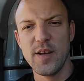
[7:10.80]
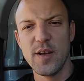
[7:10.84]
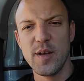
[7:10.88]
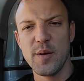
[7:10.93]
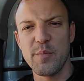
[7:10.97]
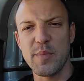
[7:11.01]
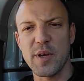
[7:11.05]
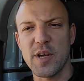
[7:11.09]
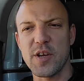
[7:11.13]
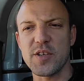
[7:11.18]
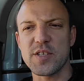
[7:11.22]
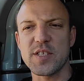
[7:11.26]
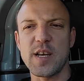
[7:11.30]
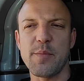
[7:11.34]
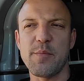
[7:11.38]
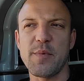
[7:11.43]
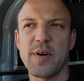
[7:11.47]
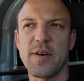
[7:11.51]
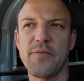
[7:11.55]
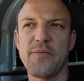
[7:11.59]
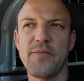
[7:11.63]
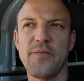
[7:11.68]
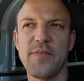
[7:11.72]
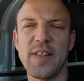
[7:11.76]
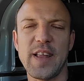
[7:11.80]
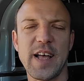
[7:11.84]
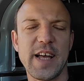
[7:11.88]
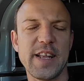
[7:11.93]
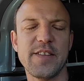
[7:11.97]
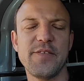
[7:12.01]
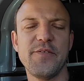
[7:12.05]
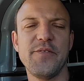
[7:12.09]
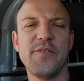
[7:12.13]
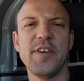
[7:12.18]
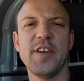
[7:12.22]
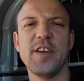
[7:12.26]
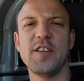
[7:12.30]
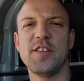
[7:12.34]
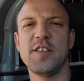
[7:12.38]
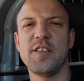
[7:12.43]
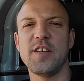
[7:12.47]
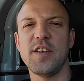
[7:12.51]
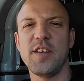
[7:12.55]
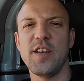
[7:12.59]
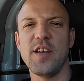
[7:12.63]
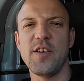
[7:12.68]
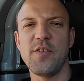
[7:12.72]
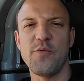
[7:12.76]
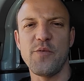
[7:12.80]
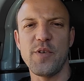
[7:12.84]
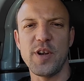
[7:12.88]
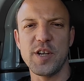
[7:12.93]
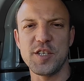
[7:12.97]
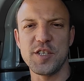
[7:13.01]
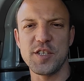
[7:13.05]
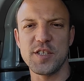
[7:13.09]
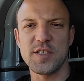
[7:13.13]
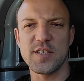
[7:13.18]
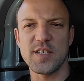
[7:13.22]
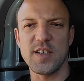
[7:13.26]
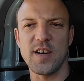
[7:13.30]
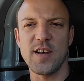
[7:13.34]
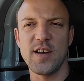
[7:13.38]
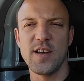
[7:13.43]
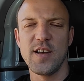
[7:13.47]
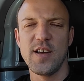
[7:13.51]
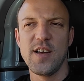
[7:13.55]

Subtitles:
because I'm a flat VAT register.